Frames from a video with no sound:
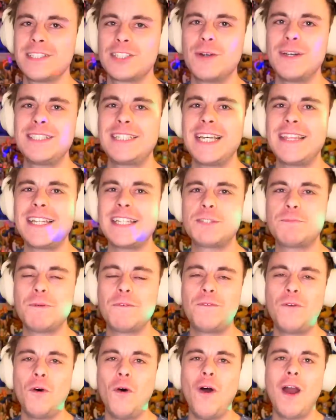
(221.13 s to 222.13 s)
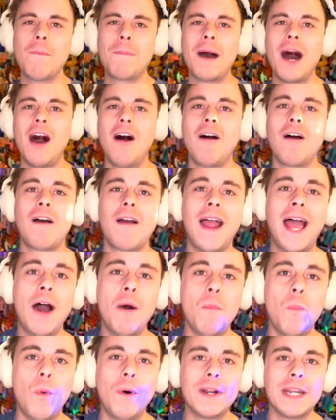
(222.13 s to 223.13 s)
So I said this before about our
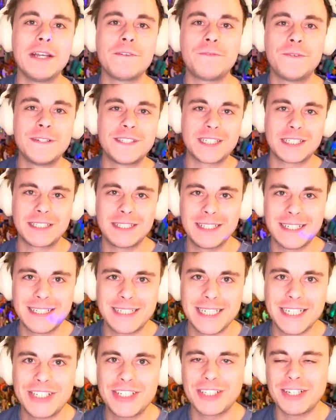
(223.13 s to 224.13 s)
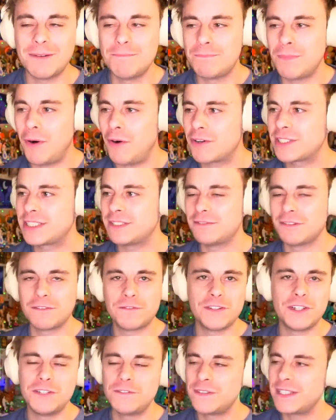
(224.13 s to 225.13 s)
Help Wanted physical edition unboxing
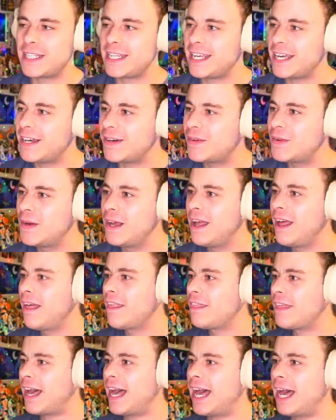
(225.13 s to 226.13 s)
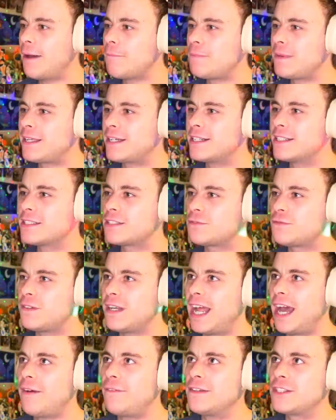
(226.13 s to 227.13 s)
review video, that because
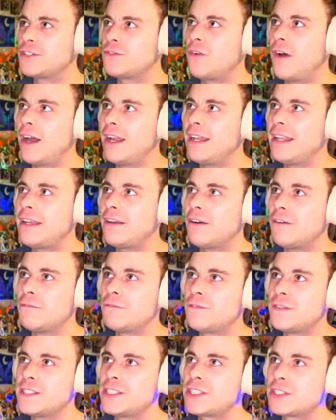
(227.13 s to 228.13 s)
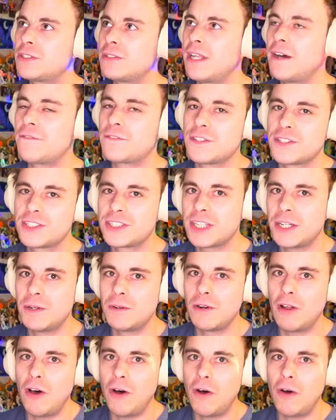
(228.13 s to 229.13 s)
FNAF has finally gone physical after so
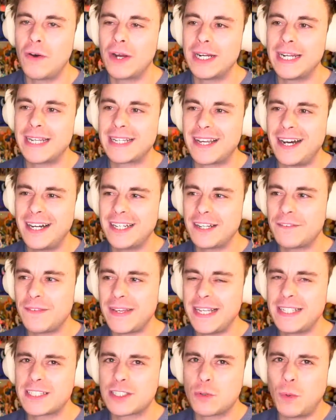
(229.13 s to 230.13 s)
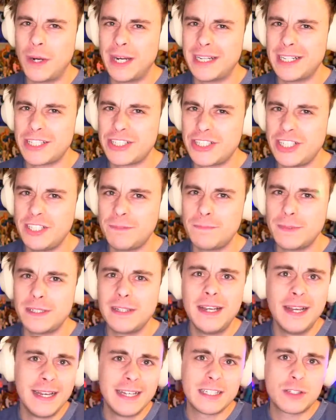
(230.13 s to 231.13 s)
long, and it kind of is quite an achievement,
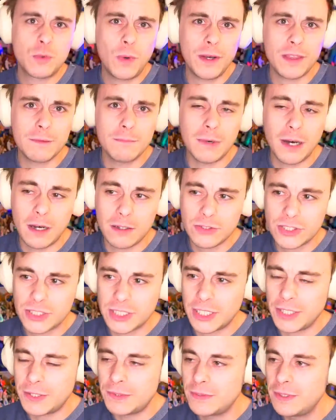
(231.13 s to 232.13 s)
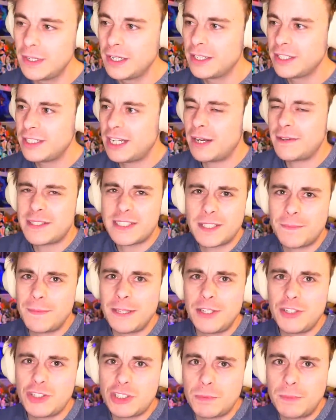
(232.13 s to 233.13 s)
it's quite the milestone, you know, it's
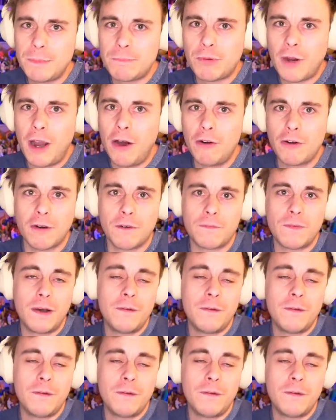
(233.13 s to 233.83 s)
something you should be proud of.